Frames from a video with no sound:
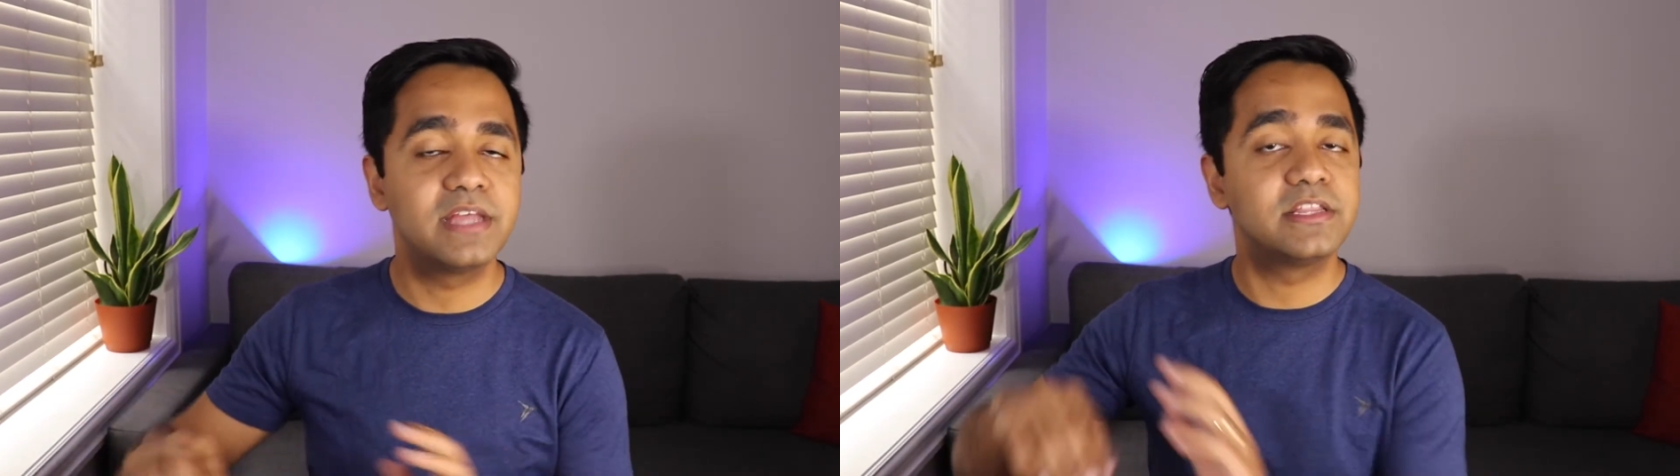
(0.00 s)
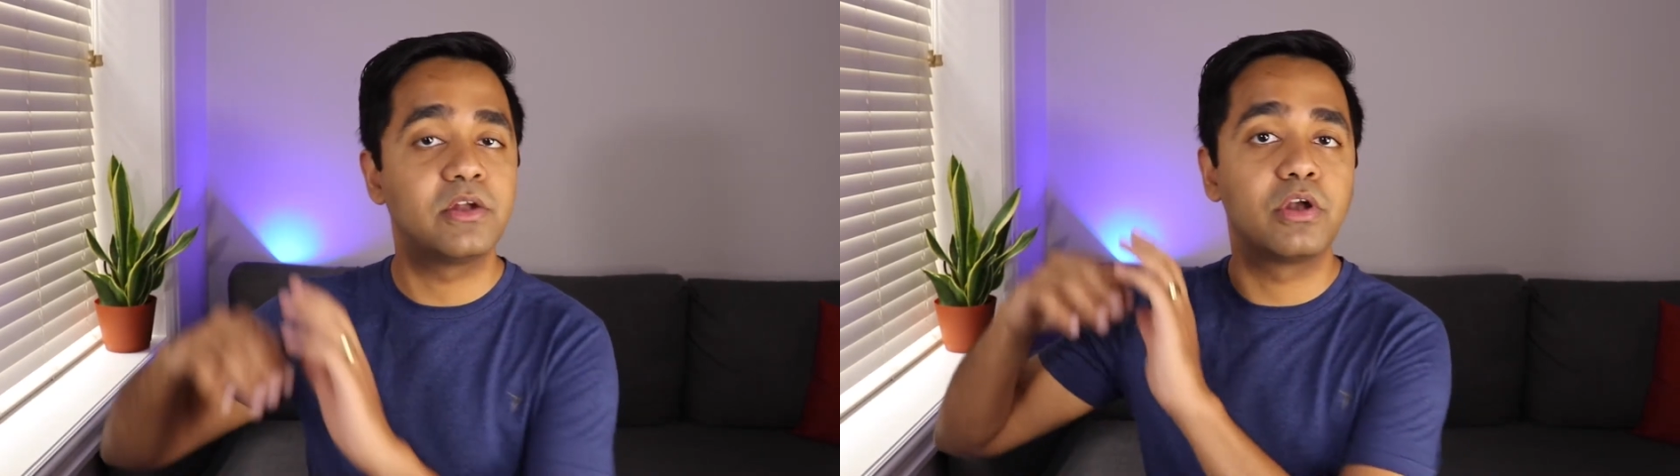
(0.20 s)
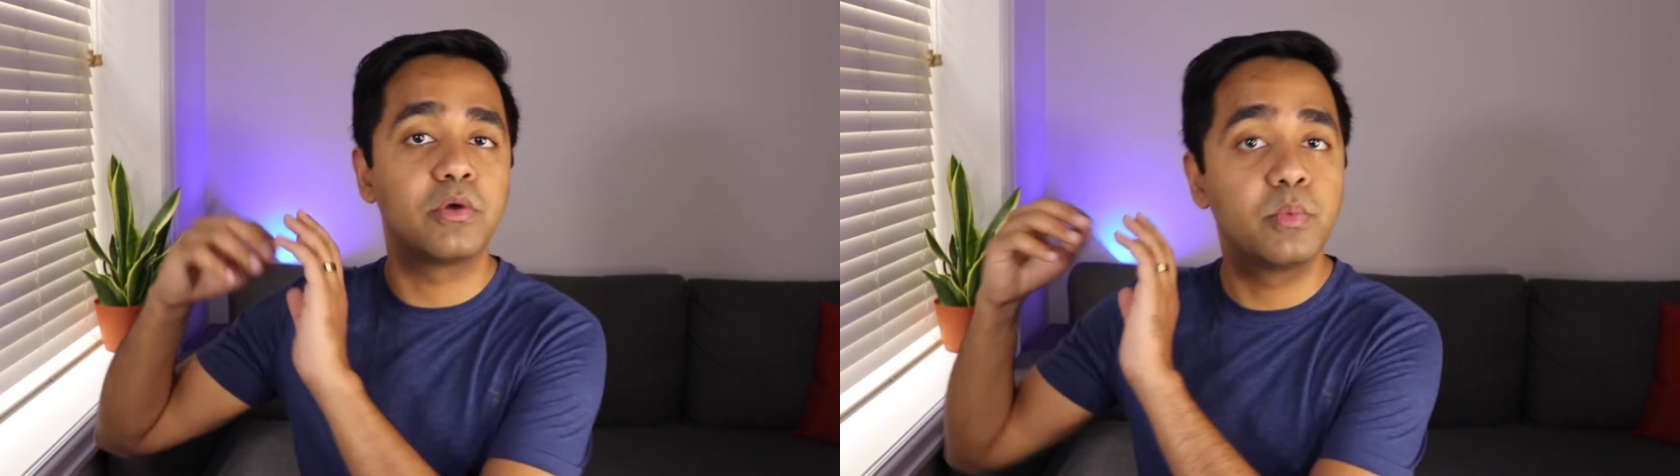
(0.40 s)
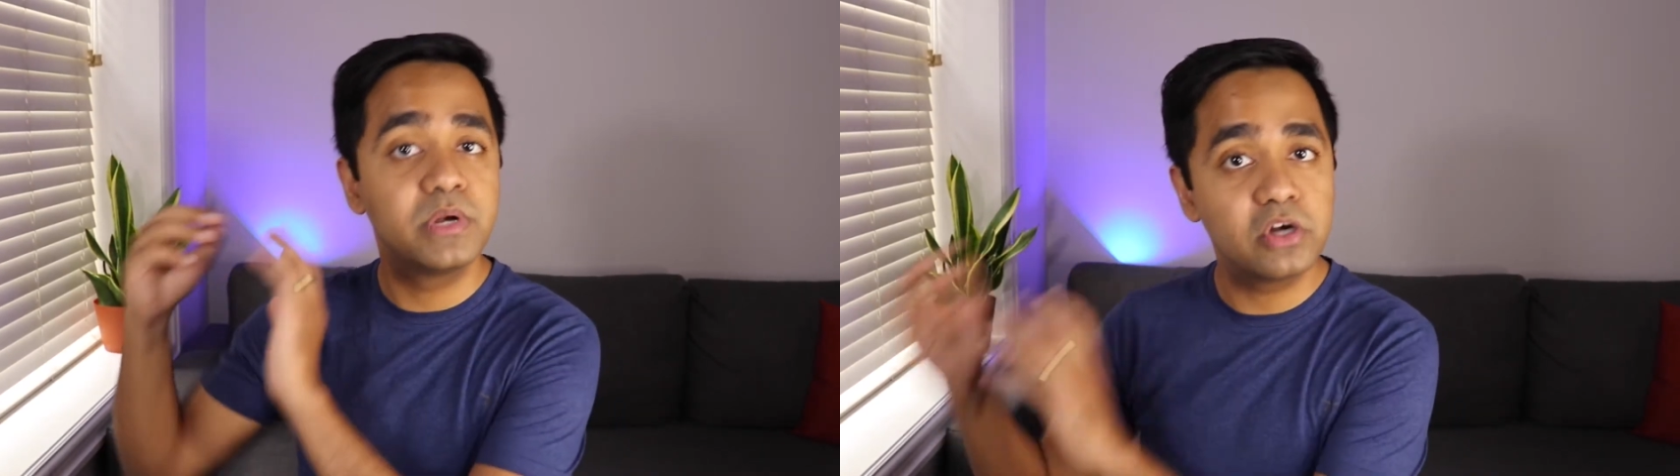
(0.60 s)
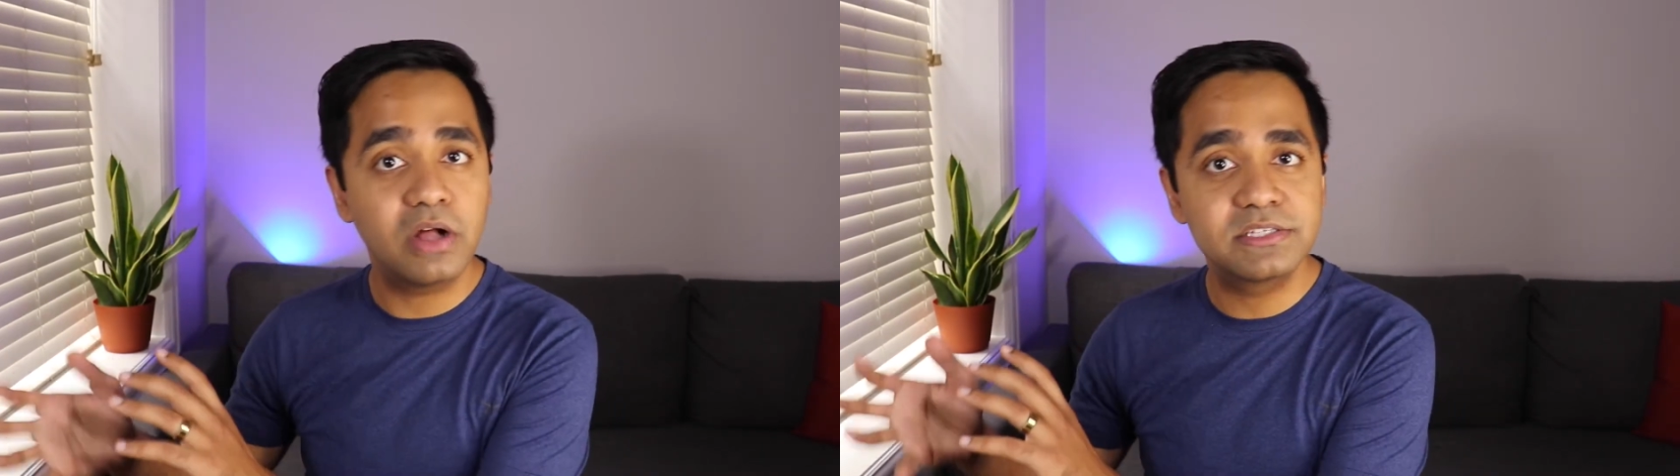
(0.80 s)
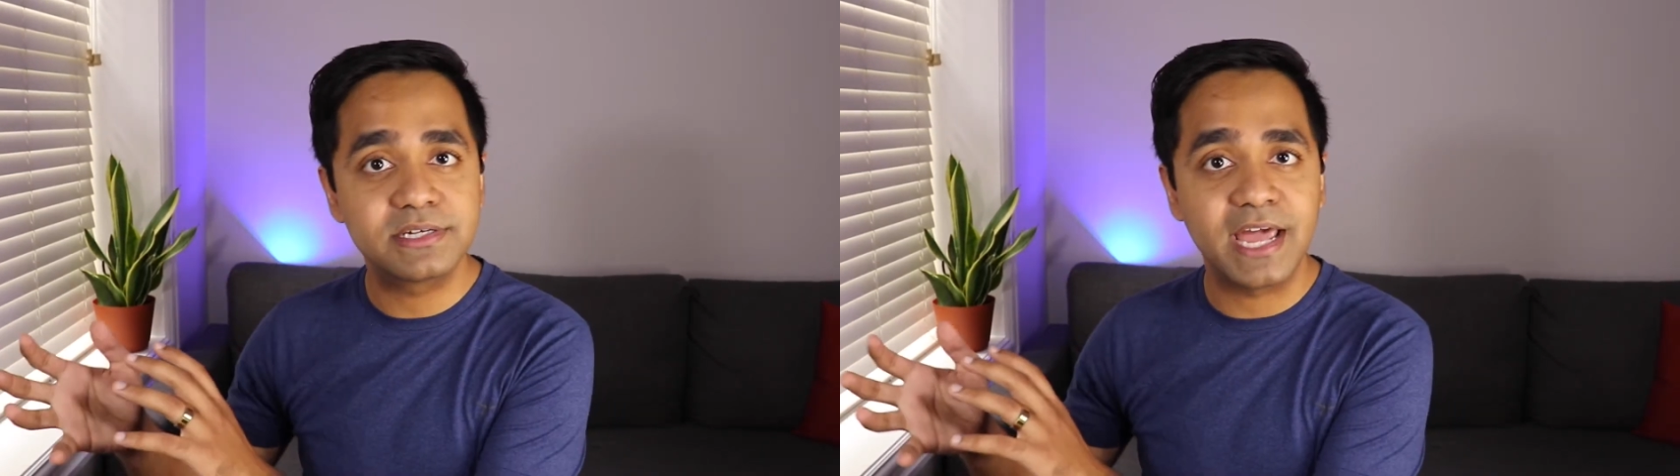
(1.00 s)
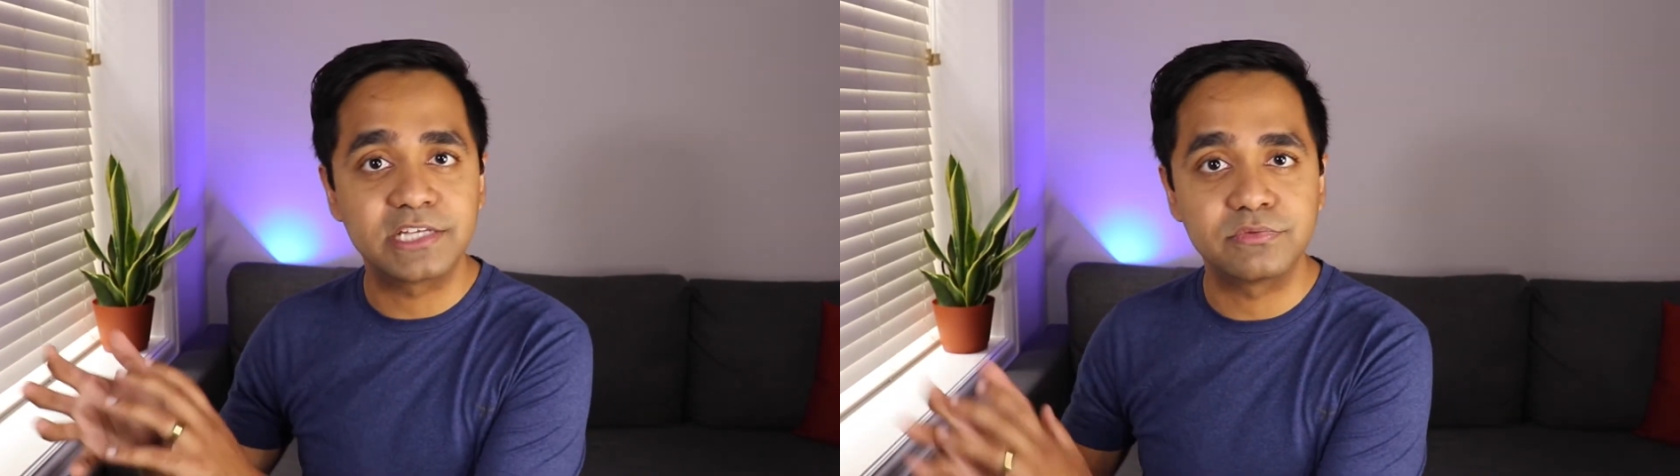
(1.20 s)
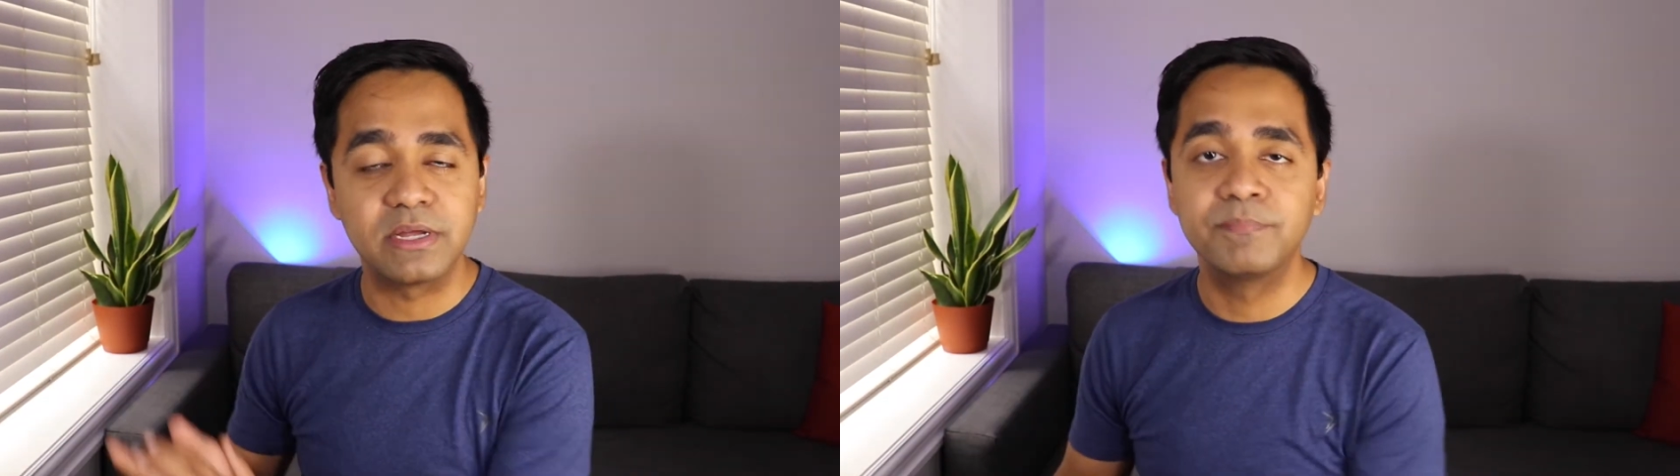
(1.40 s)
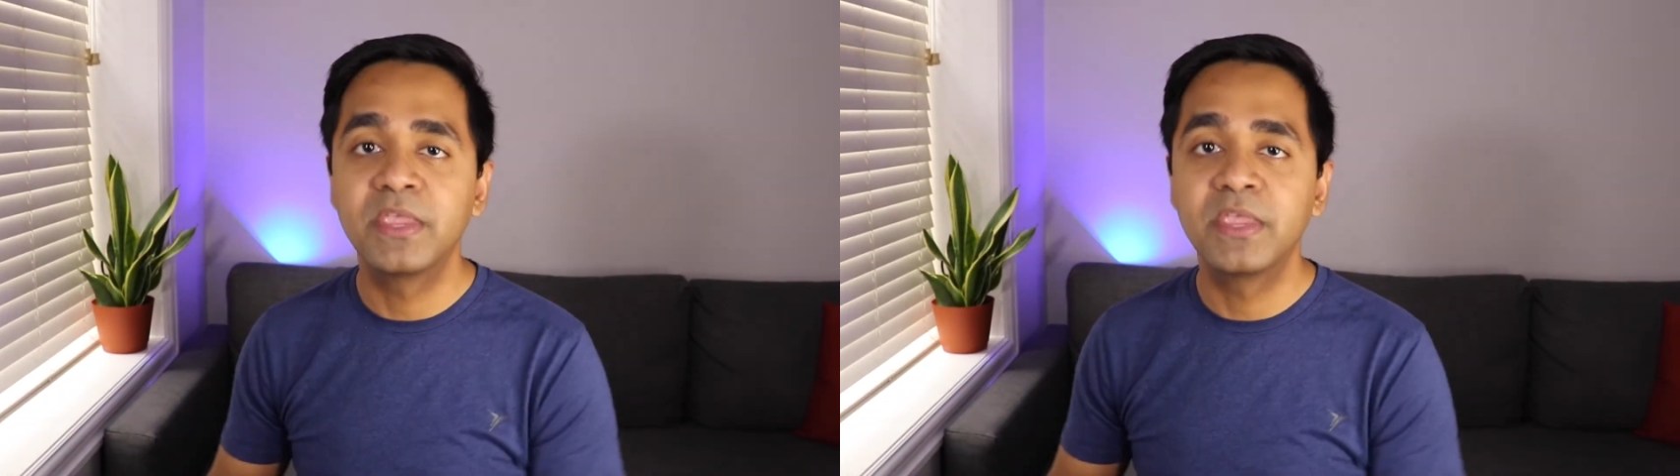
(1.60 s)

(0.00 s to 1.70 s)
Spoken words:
and then all your withdrawals are tax-free.